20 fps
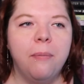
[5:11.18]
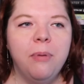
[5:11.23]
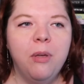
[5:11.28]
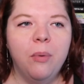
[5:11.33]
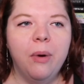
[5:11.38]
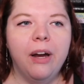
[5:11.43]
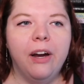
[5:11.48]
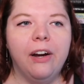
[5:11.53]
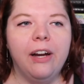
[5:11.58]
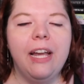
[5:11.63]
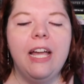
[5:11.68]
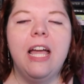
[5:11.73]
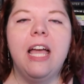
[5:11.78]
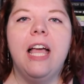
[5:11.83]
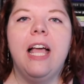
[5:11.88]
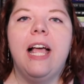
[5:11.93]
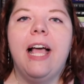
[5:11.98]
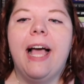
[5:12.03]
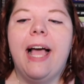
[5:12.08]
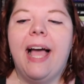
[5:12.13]
February.
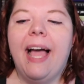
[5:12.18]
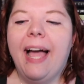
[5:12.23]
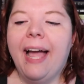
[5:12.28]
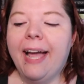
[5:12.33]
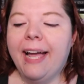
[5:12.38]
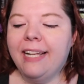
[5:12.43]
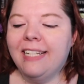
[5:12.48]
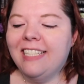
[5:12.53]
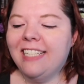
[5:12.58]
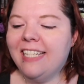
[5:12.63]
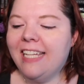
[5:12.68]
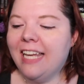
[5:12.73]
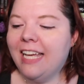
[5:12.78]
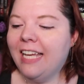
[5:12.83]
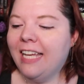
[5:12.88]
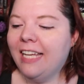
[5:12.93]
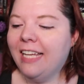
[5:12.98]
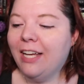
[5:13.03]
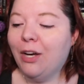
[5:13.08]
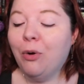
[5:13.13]
And
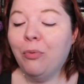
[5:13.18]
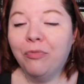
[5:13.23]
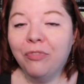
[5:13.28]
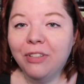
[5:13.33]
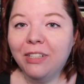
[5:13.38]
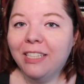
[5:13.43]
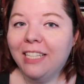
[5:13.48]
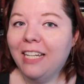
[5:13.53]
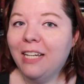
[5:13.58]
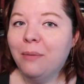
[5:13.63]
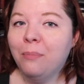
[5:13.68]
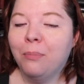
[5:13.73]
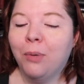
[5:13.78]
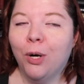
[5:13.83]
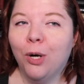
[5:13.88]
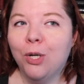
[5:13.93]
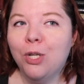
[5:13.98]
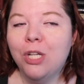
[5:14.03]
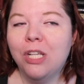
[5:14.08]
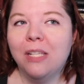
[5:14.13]
hopefully
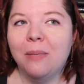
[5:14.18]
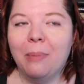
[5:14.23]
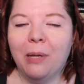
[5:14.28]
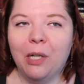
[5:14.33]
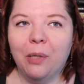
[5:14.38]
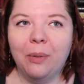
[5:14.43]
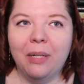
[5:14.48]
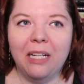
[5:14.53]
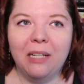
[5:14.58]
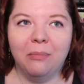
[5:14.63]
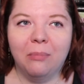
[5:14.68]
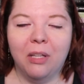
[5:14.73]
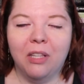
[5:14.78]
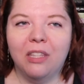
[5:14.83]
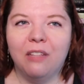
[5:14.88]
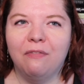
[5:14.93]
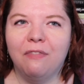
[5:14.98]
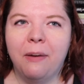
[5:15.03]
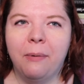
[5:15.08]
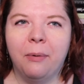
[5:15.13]
March is a better reading
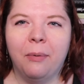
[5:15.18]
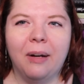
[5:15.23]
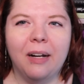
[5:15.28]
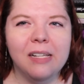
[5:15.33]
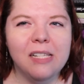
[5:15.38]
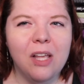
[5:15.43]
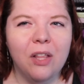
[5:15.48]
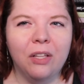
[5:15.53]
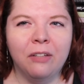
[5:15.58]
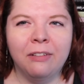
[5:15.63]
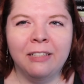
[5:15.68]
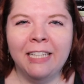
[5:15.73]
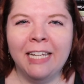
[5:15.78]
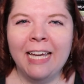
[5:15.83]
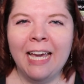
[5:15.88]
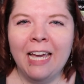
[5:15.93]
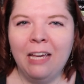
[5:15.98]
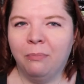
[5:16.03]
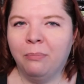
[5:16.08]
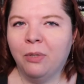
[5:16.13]
month than February, because I only read
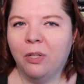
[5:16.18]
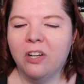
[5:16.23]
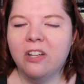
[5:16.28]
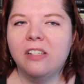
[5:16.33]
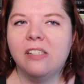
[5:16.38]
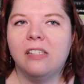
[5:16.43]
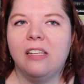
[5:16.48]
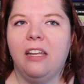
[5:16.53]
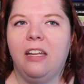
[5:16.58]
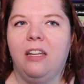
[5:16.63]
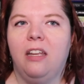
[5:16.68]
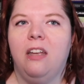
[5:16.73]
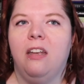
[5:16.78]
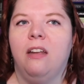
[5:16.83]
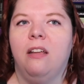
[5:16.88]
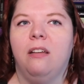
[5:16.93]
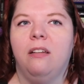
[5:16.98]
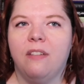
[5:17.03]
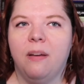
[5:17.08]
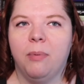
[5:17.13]
like eight books
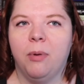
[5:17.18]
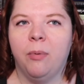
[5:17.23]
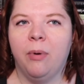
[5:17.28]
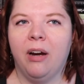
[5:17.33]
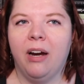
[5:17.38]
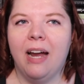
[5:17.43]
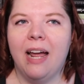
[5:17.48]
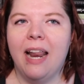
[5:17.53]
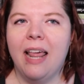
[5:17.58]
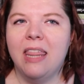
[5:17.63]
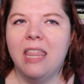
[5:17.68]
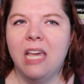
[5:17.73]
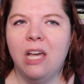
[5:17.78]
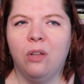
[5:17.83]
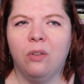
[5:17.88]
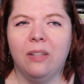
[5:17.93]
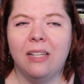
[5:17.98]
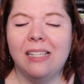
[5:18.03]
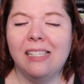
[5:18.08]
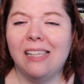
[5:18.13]
in February, and I
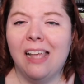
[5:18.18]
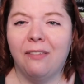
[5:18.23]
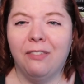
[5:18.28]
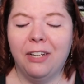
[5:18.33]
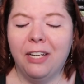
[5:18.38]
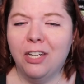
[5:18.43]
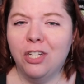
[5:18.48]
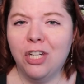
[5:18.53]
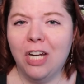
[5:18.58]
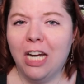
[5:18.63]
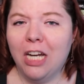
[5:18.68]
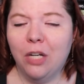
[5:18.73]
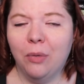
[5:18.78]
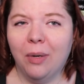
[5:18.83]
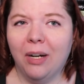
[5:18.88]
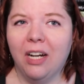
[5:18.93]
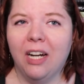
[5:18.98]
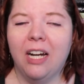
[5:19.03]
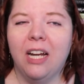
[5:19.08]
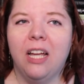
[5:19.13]
think only seven in
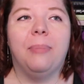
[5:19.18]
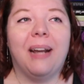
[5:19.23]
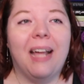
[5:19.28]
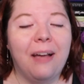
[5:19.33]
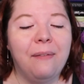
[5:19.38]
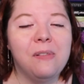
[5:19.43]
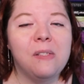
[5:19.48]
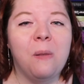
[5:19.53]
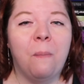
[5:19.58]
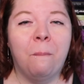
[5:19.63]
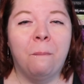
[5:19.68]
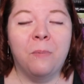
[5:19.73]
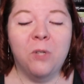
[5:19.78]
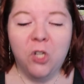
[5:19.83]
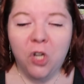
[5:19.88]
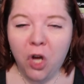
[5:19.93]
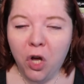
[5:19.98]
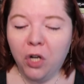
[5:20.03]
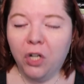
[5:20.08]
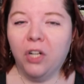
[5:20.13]
January. But I have some
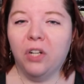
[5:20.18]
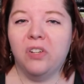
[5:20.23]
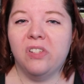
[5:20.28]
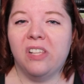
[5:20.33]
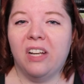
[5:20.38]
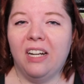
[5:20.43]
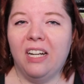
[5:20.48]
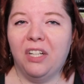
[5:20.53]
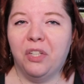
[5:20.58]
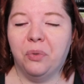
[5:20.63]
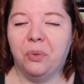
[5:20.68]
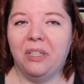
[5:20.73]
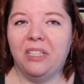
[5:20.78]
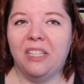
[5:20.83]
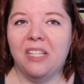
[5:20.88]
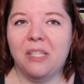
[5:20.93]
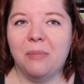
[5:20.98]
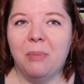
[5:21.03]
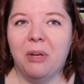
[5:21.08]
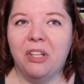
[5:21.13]
chunkers that I need to
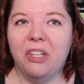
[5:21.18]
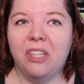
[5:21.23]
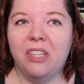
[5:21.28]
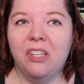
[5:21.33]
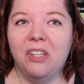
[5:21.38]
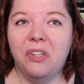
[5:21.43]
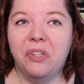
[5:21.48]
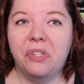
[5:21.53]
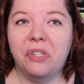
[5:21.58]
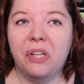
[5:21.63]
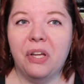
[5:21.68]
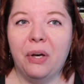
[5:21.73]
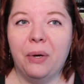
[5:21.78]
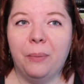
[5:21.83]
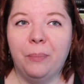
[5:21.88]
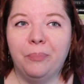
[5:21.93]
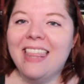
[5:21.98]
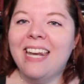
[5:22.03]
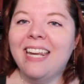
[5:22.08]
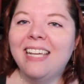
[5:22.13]
read this month.
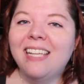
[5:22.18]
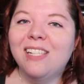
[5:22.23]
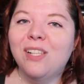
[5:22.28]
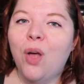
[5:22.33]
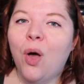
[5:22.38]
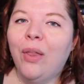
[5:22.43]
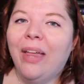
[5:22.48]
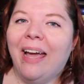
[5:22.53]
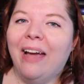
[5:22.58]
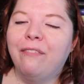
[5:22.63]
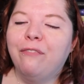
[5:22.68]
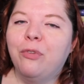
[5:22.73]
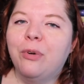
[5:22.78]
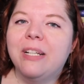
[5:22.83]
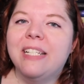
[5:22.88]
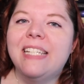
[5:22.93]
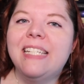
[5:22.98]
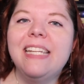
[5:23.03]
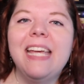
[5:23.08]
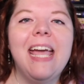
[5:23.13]
So that is all I have
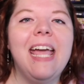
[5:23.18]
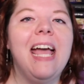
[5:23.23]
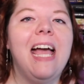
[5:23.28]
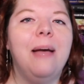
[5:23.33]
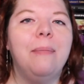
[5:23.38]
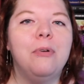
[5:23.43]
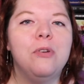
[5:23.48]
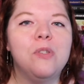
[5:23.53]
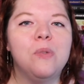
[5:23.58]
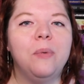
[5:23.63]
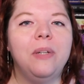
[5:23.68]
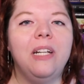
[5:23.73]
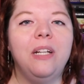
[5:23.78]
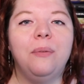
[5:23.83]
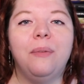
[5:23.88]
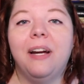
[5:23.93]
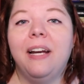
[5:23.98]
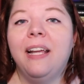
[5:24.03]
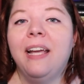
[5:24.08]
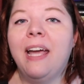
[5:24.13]
for today. I post
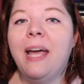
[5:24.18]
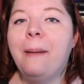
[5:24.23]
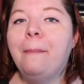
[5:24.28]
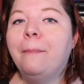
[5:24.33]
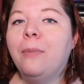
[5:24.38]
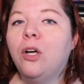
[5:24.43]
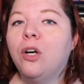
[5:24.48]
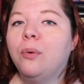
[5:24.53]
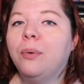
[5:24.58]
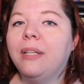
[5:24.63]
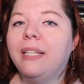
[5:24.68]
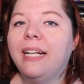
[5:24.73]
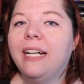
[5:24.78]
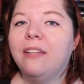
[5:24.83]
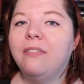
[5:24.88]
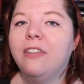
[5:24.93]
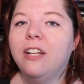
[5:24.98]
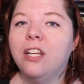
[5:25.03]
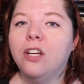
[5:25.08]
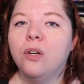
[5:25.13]
reading, writing, and book
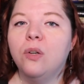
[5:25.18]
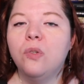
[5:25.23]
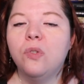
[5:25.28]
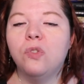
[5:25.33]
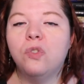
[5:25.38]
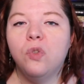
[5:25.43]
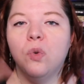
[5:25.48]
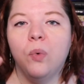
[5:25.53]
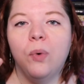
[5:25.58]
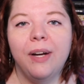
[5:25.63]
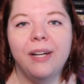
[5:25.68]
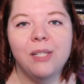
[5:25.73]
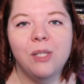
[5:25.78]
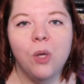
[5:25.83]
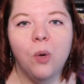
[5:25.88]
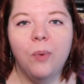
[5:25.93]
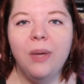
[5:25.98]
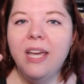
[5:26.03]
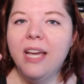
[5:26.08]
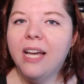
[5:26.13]
related videos twice
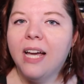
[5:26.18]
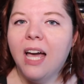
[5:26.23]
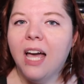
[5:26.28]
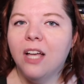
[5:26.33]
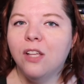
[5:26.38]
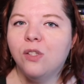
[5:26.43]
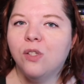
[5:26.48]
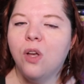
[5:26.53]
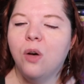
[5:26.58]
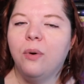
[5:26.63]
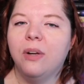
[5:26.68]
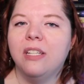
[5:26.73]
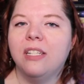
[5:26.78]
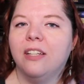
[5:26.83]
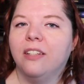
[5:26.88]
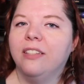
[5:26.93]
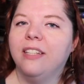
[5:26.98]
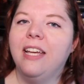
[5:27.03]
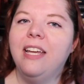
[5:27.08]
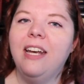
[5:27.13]
a week. So
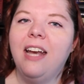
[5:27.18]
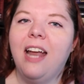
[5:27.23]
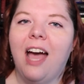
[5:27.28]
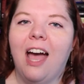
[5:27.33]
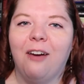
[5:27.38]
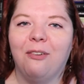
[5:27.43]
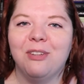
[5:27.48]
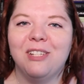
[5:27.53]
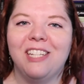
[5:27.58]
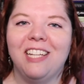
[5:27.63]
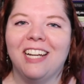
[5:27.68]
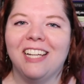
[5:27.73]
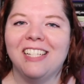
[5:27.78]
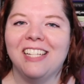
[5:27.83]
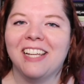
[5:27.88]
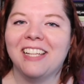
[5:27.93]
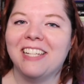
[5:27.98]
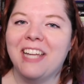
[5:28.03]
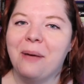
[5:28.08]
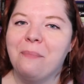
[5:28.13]
until then, I will see you guys
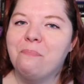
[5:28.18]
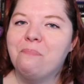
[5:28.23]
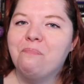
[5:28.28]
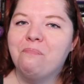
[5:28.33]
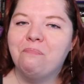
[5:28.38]
next time.